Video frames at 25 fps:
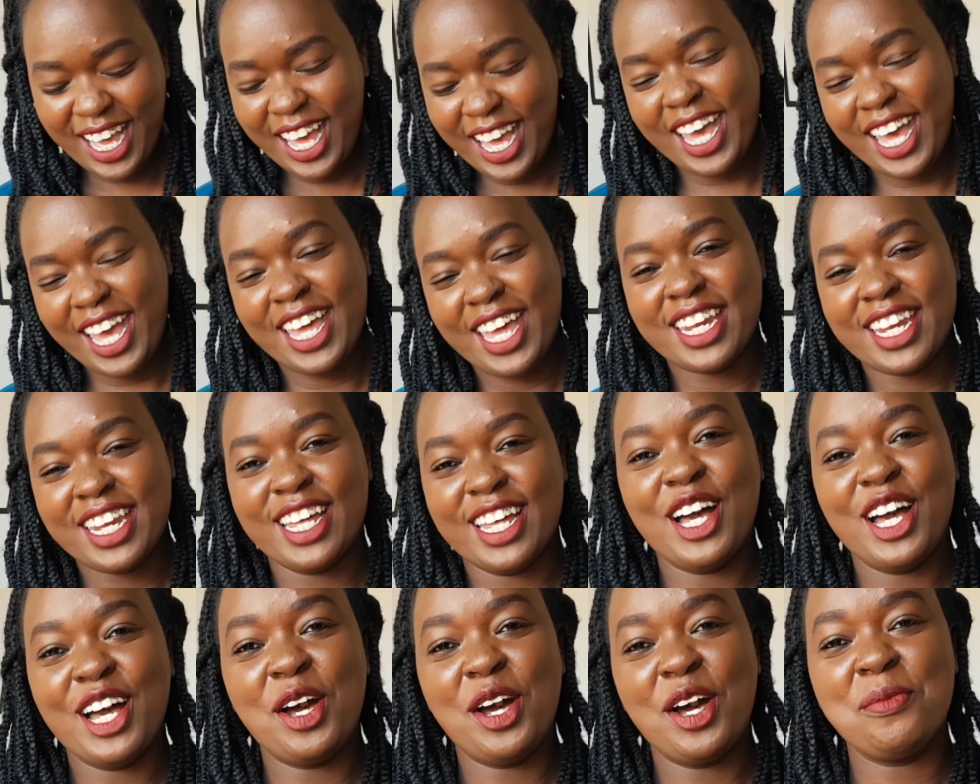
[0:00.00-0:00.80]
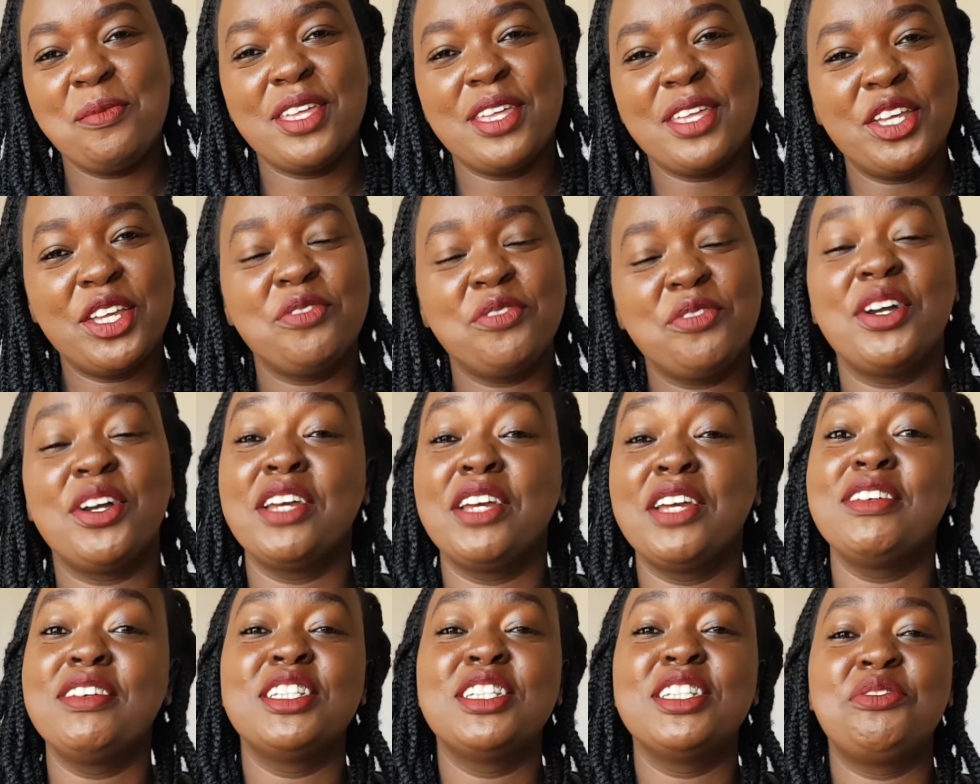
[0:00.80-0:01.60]
And thank you for
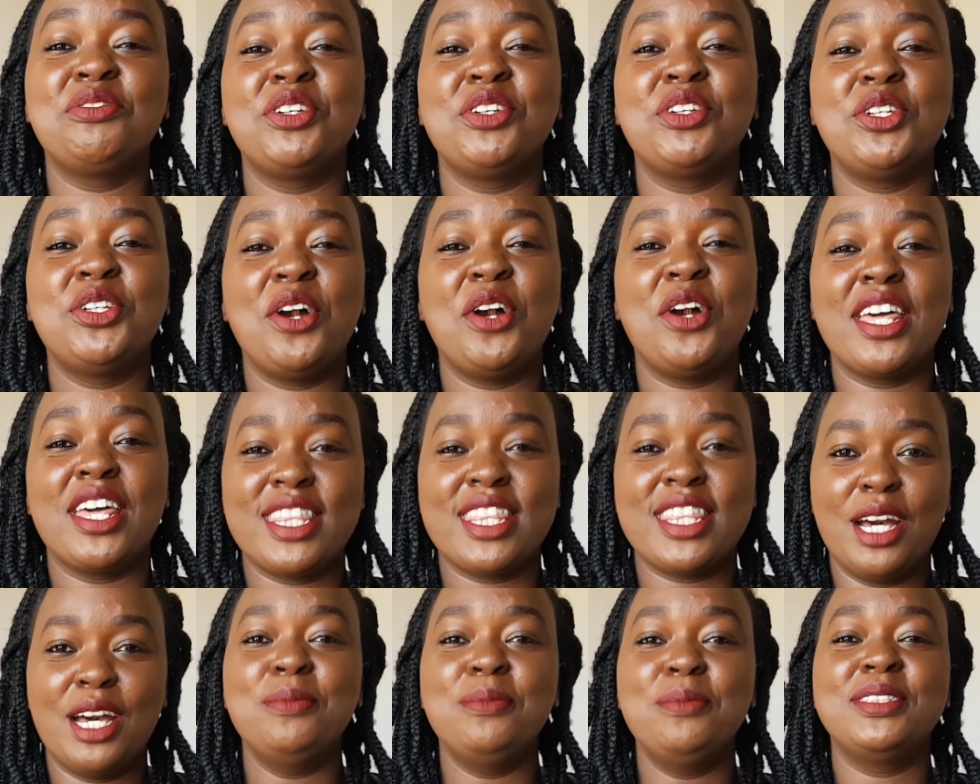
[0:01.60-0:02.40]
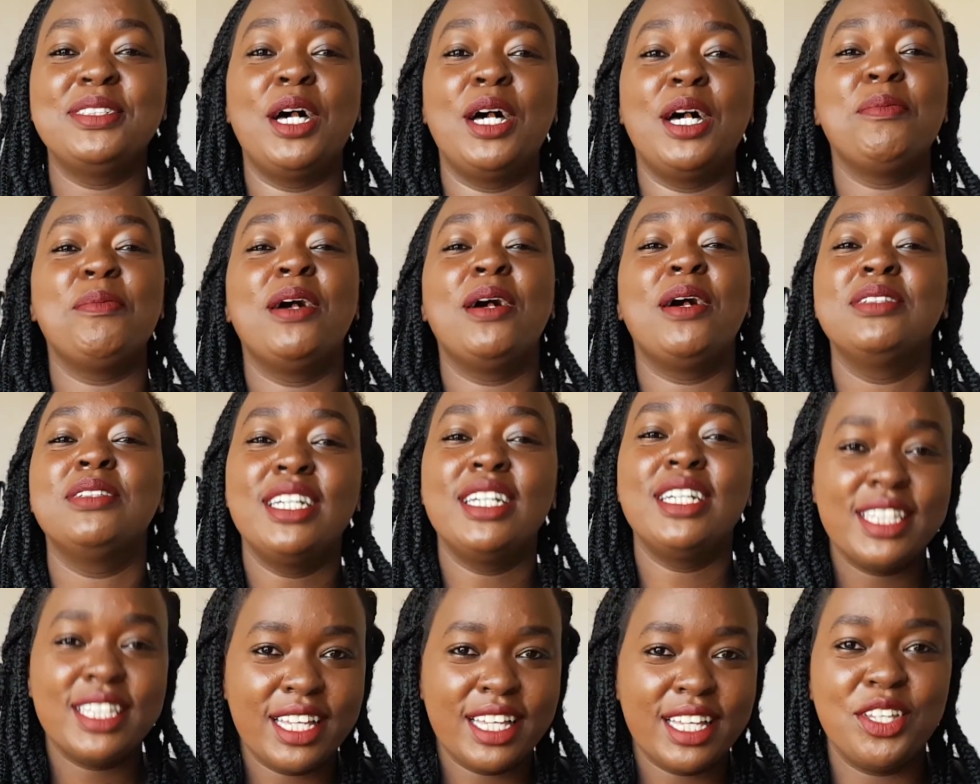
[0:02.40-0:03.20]
giving this video a thumbs up. I'm
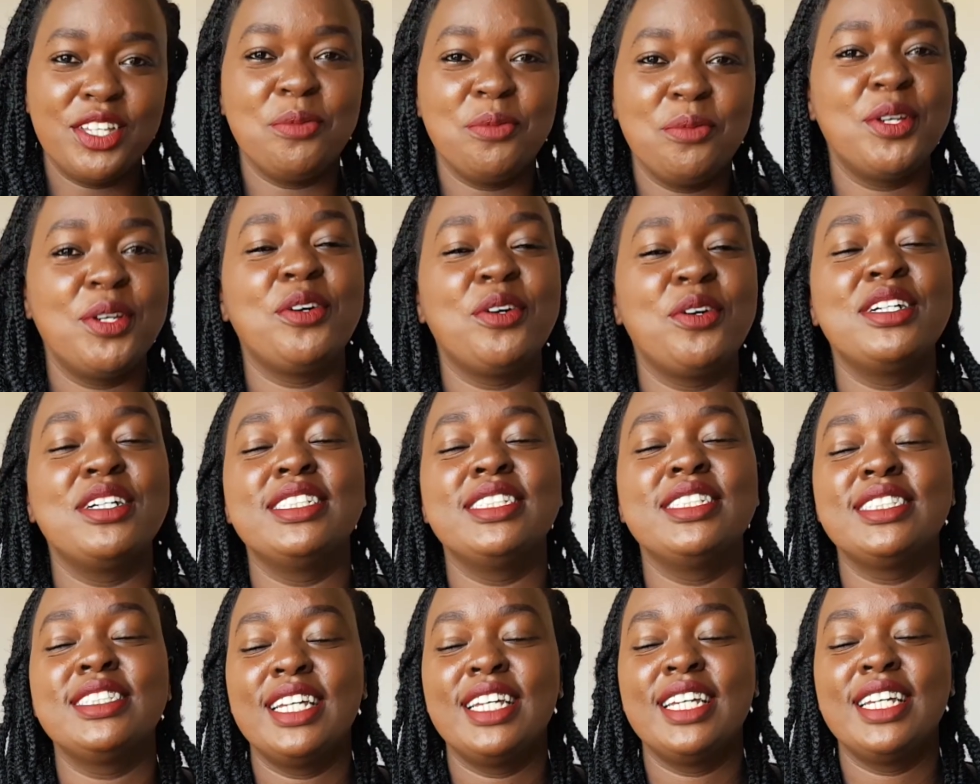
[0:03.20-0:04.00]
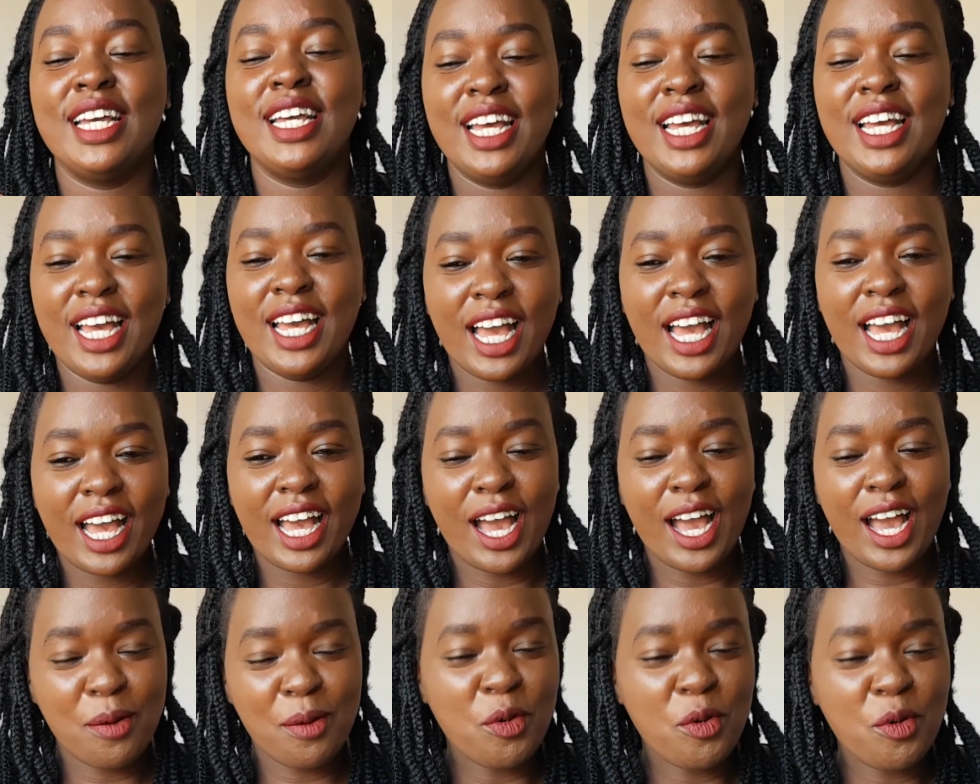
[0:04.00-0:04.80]
saying thank you because
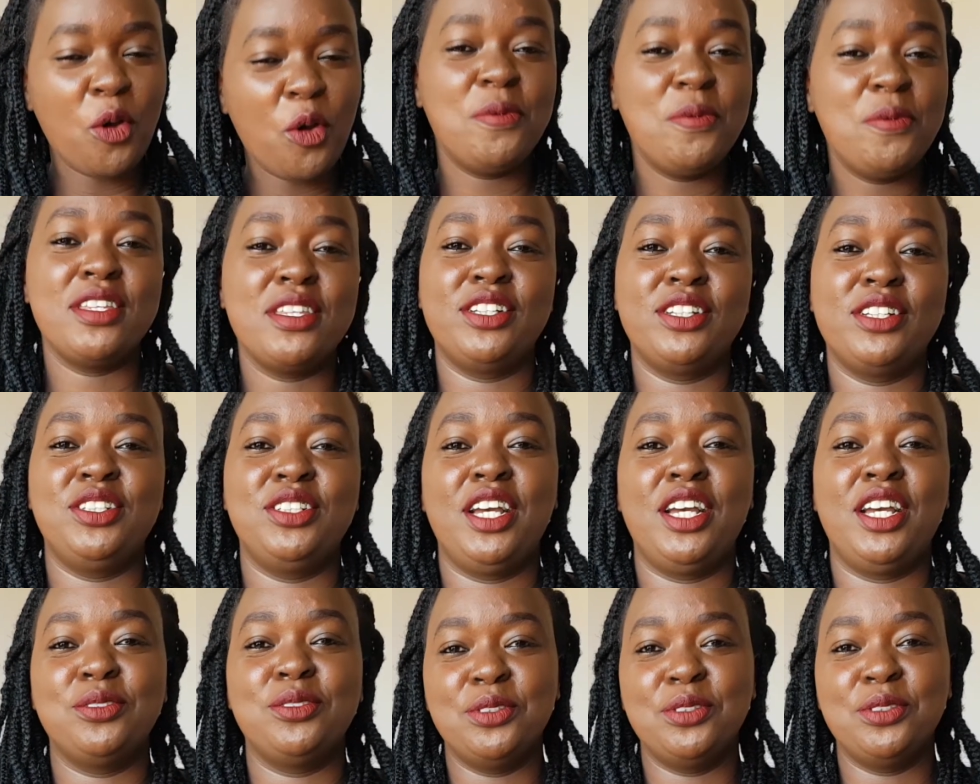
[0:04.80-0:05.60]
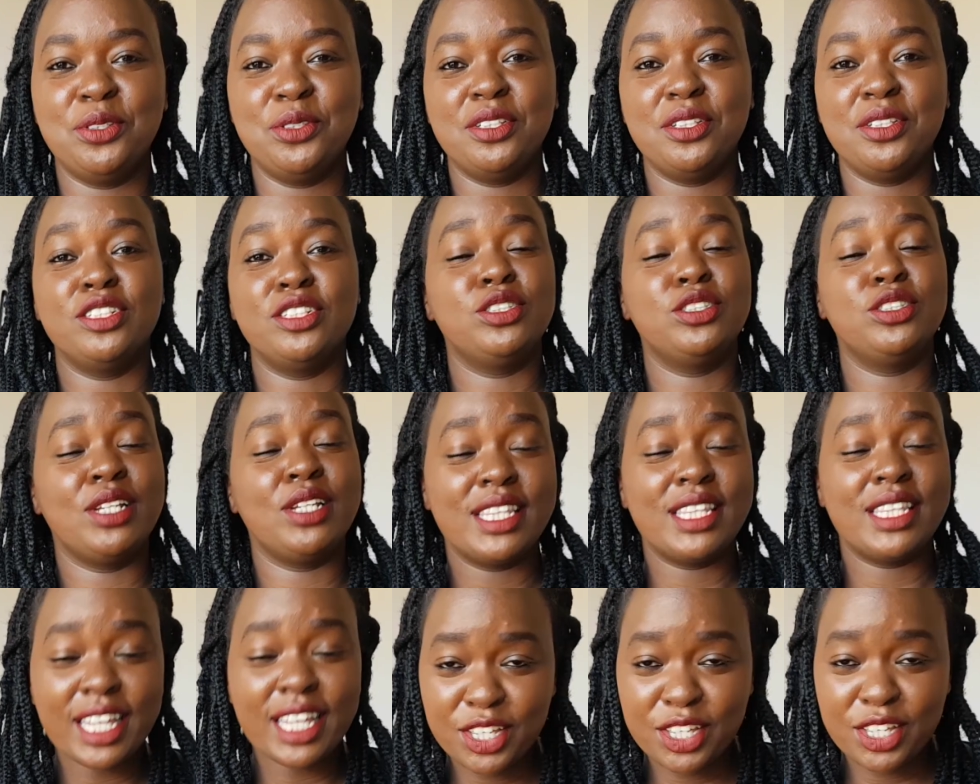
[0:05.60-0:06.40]
I'm hoping that you guys will do this, so
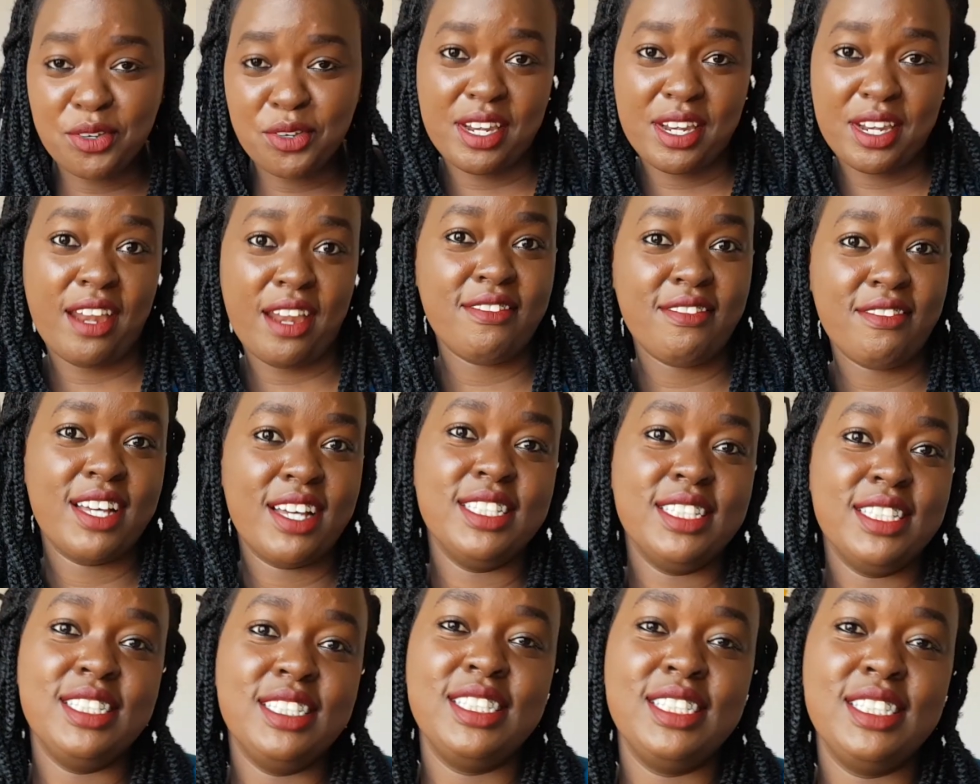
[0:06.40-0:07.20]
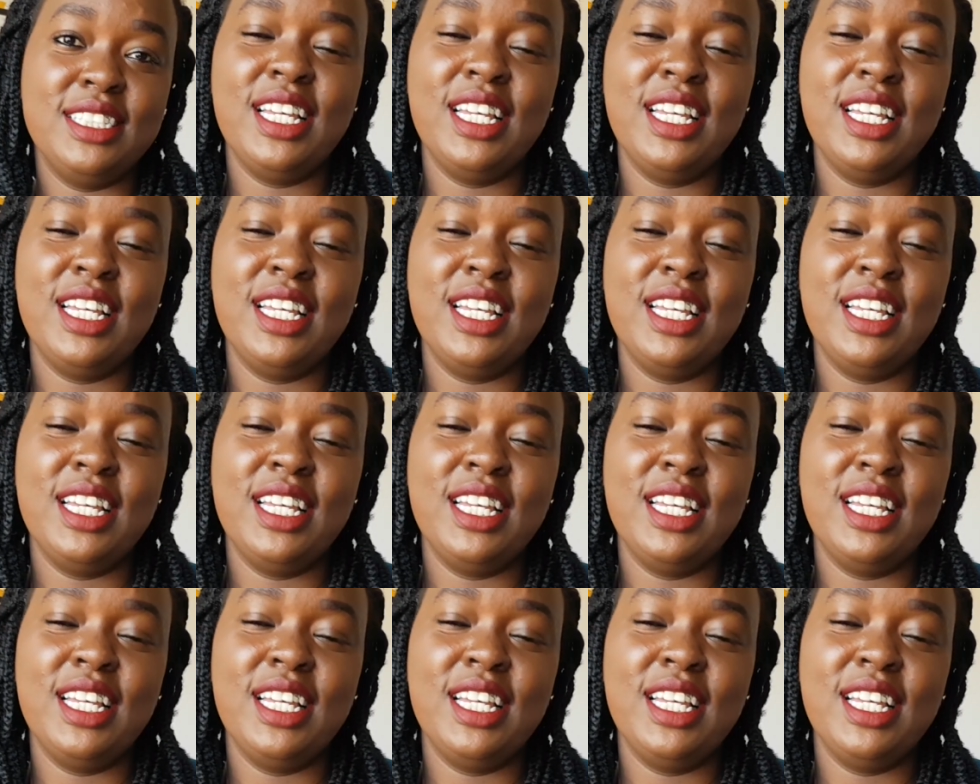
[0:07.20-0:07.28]
thank you in advance.